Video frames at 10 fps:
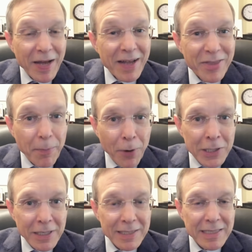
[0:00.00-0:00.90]
The point
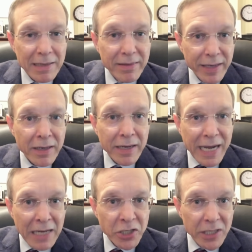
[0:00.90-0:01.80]
is that their
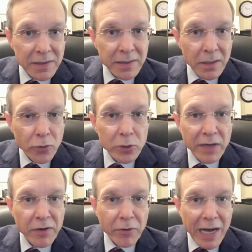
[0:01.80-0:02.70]
gadgets could have
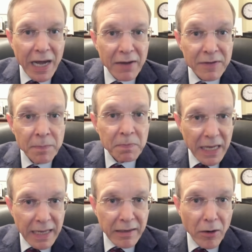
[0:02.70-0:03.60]
arrived
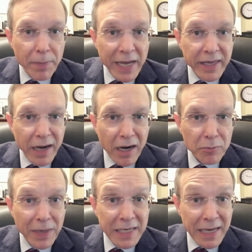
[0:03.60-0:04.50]
at our backyard
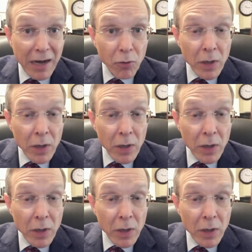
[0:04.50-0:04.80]
by now,